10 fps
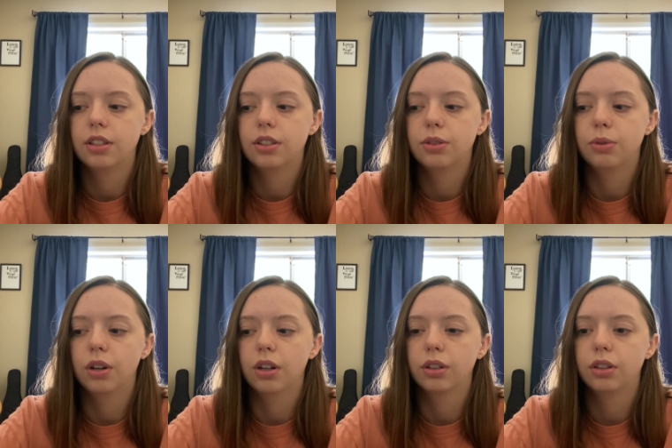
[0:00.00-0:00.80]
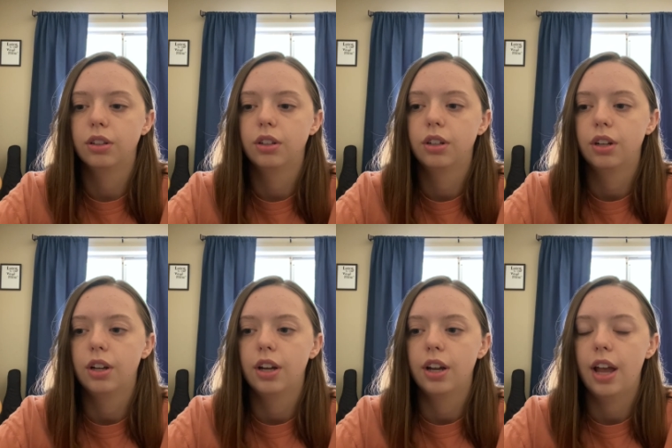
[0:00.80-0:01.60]
to our
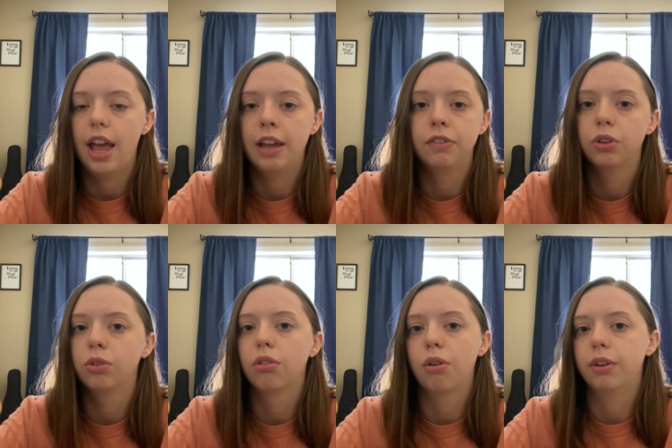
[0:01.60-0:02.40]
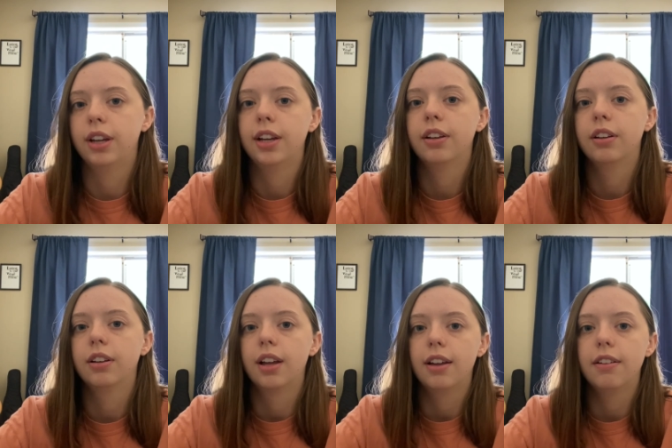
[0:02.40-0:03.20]
ever growing
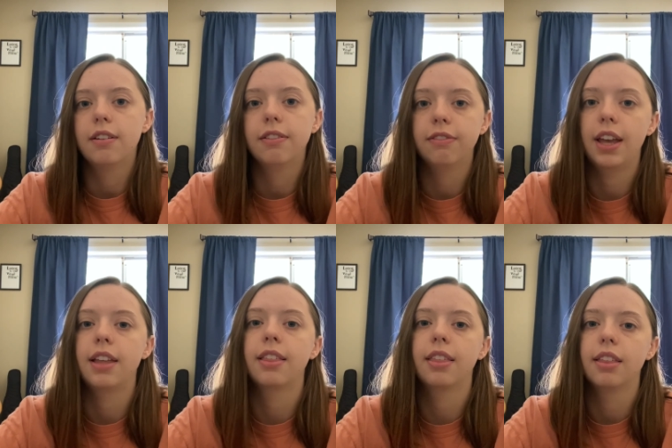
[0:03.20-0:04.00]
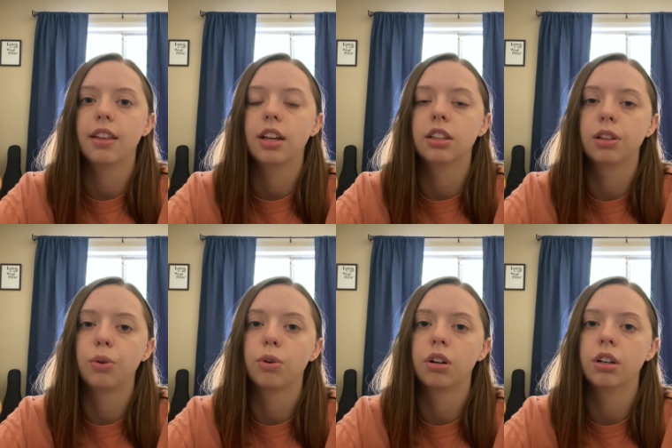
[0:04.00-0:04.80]
faith in the
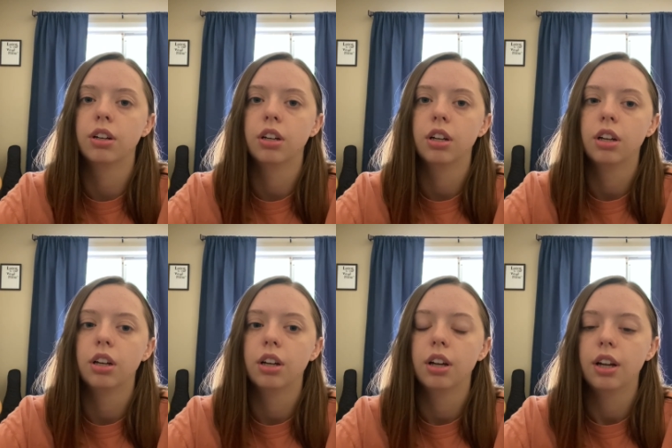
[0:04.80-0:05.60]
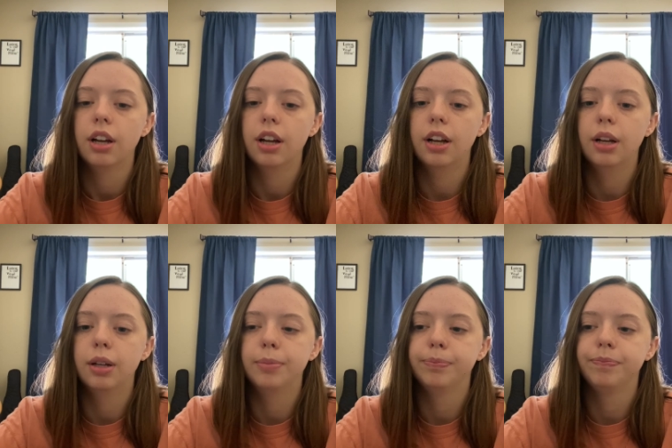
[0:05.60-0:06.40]
Lord.
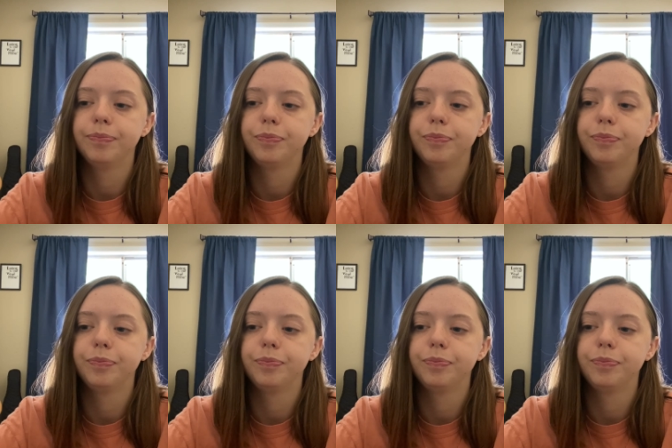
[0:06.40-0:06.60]
Um,